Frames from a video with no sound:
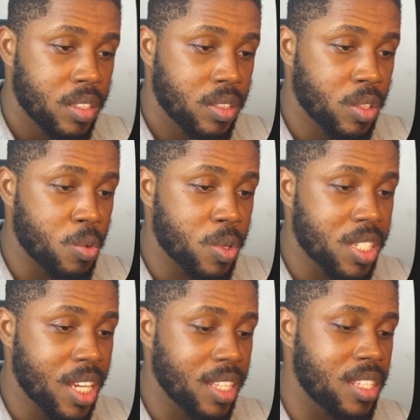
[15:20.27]
so we'll
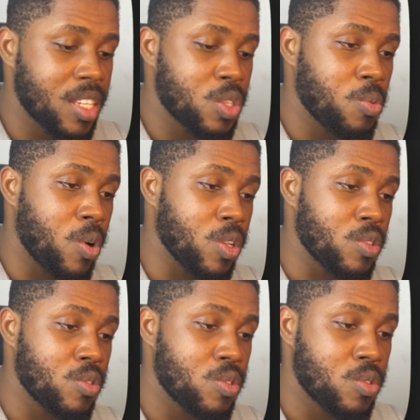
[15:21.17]
set this
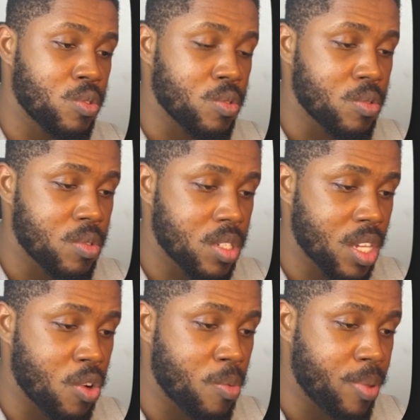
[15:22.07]
one to
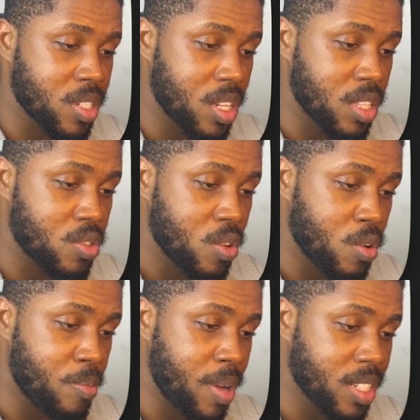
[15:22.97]
0%
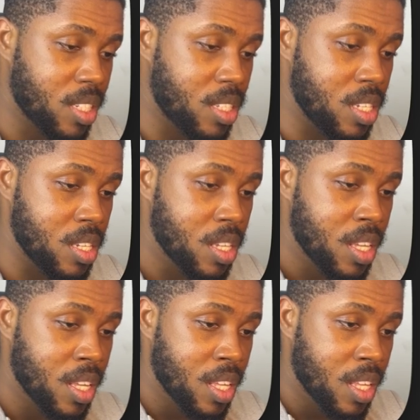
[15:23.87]
opacity.
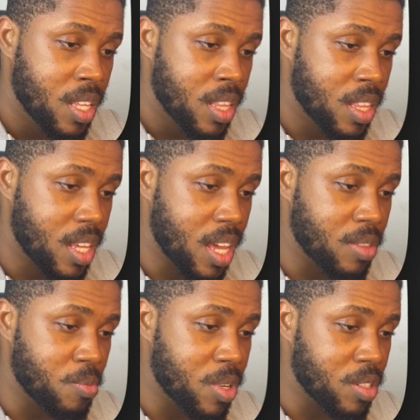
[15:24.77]

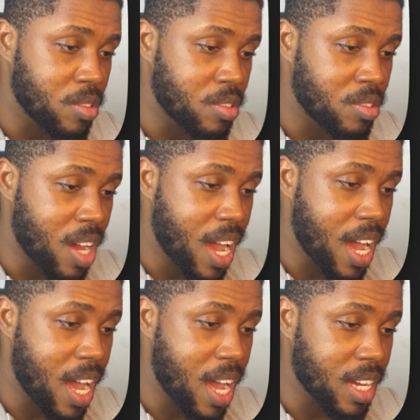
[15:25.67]
Then we'll
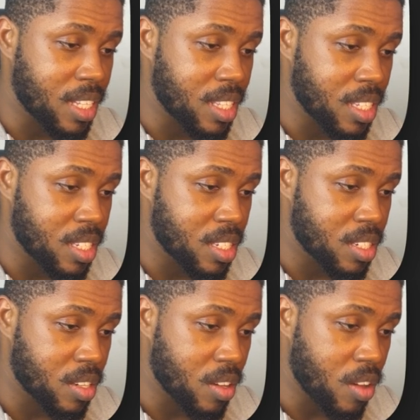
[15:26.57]
drag
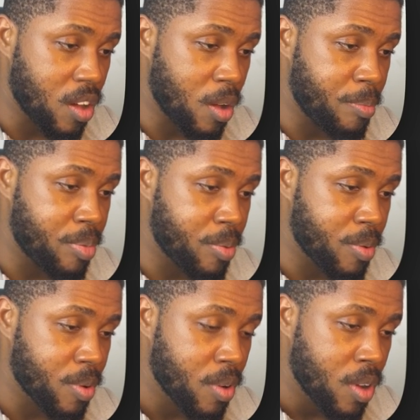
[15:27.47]
this up
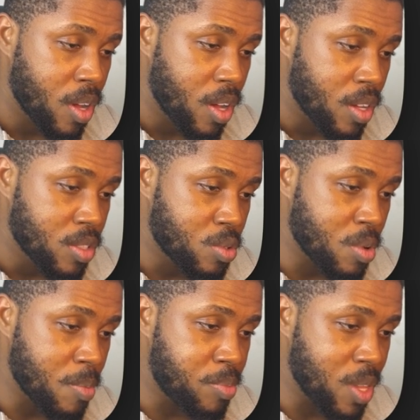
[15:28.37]

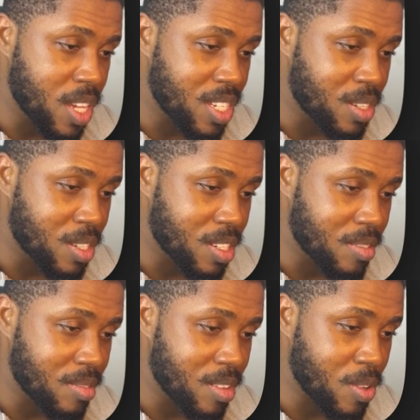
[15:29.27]
to a
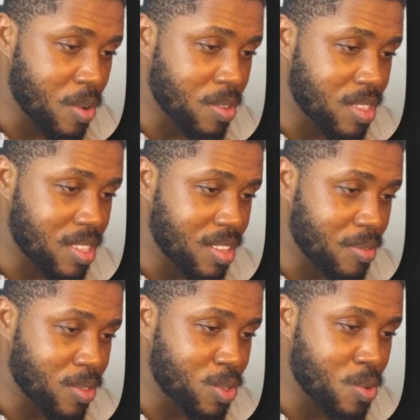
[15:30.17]
place, you
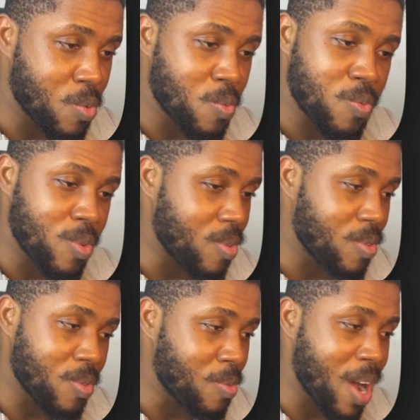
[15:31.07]
know, to
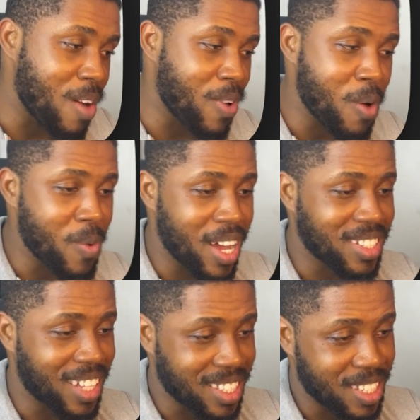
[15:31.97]
wherever we
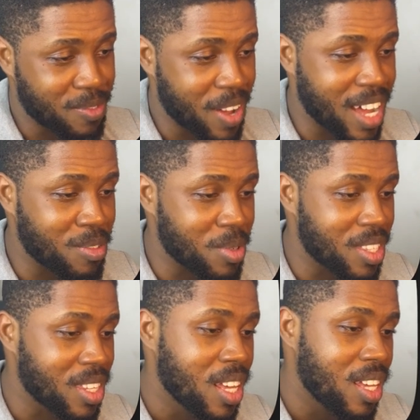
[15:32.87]
are satisfied
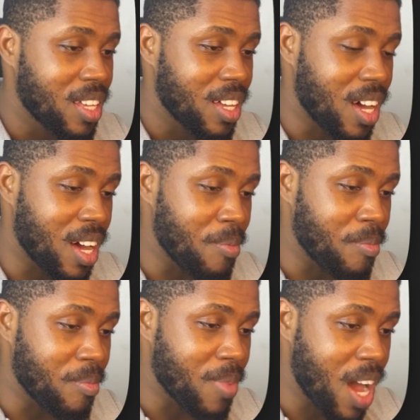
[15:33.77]
with
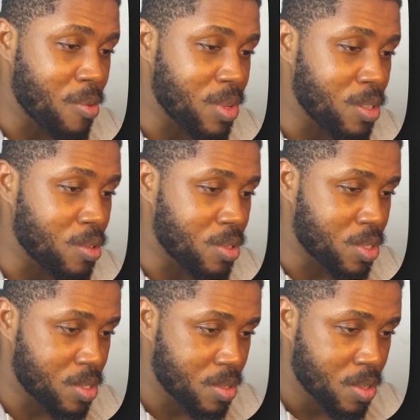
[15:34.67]
um, how it
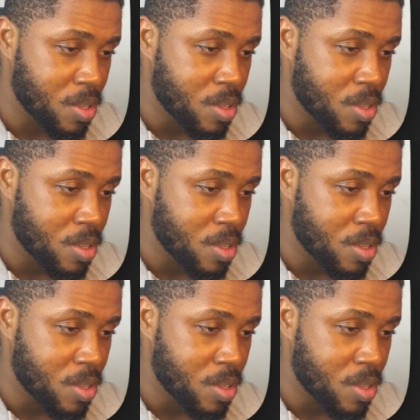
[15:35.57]
looks.